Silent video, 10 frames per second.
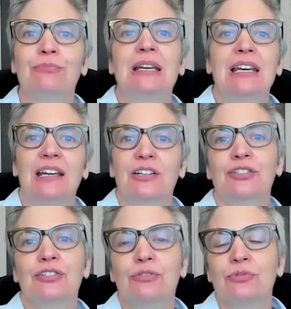meaning a
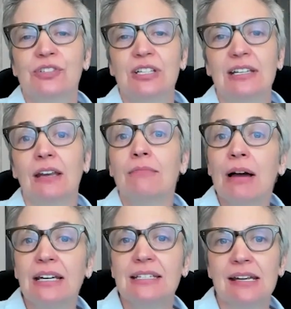suit seeking
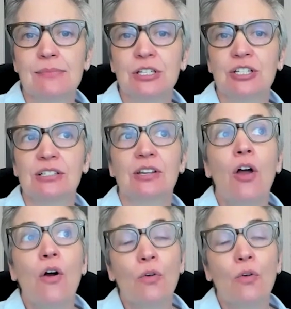money damages